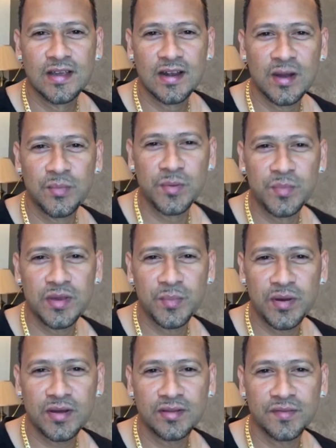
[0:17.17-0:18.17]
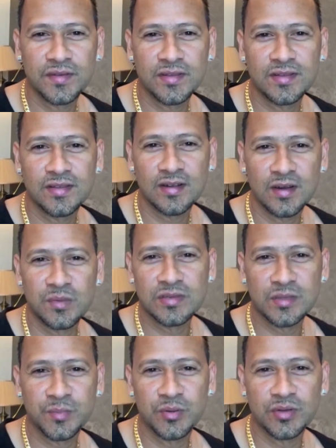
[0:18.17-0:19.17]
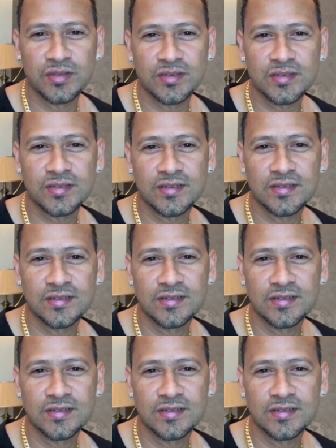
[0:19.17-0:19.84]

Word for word: Come and be a part of it, come and support us.